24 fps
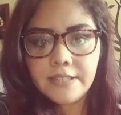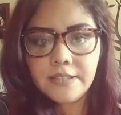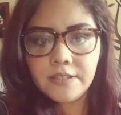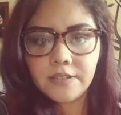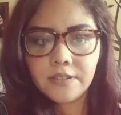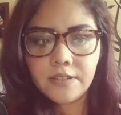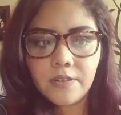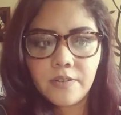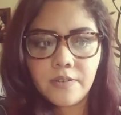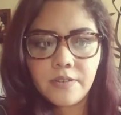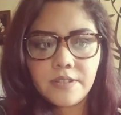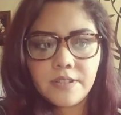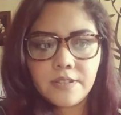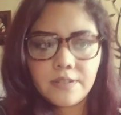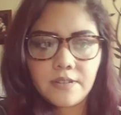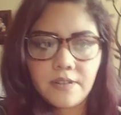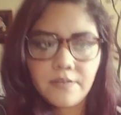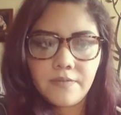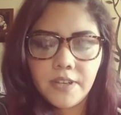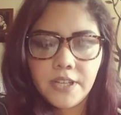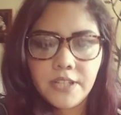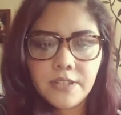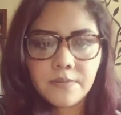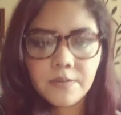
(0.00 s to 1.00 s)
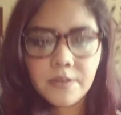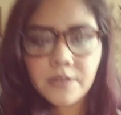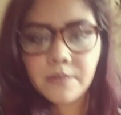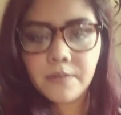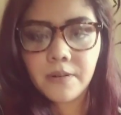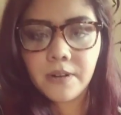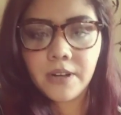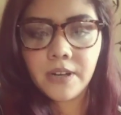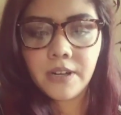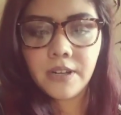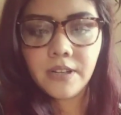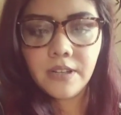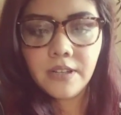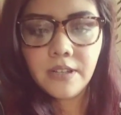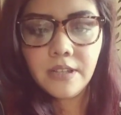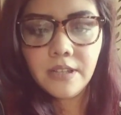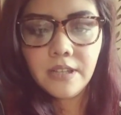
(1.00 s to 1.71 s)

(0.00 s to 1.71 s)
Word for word: so it's on Vegas Boulevard.